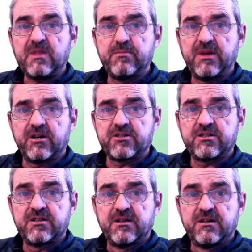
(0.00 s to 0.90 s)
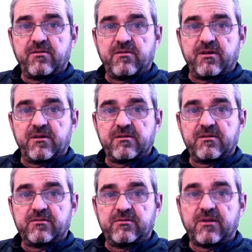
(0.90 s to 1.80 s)
because the
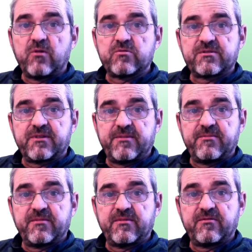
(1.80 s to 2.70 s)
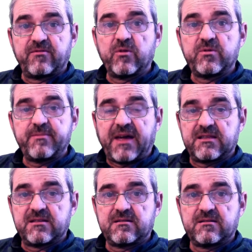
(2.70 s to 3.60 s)
downstream flow
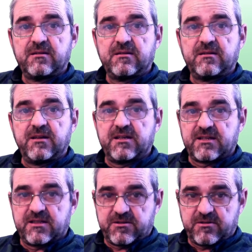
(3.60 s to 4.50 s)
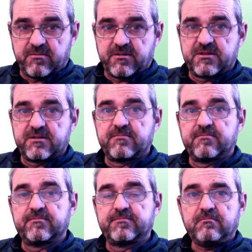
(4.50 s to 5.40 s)
demand is a disturbance.
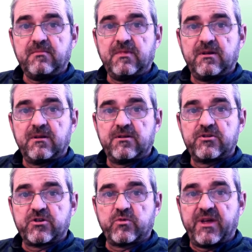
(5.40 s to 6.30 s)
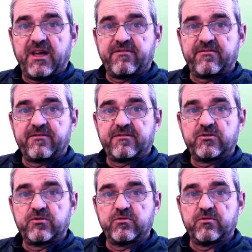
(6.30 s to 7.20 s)
So we have
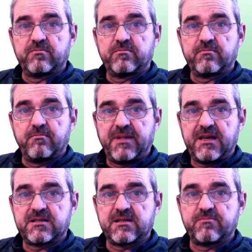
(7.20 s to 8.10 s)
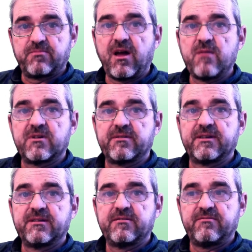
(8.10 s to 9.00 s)
two basic
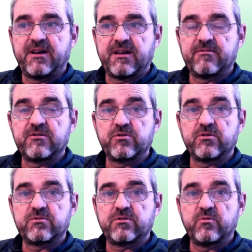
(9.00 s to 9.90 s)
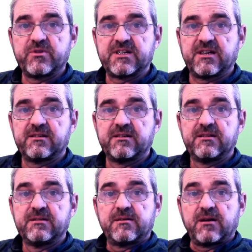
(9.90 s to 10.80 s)
primary variables to control, which are
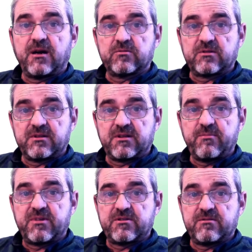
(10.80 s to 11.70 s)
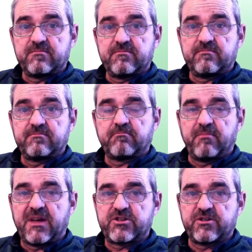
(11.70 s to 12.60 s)
outlet temperature,
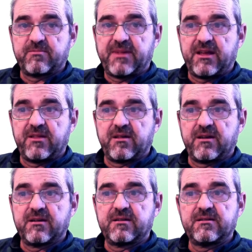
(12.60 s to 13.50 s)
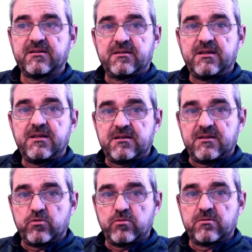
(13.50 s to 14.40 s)
measured by the
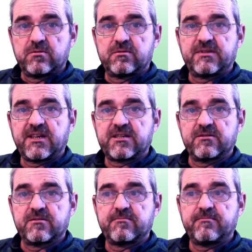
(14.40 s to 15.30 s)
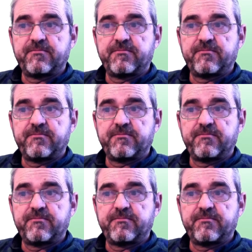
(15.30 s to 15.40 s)
TT2 sensor,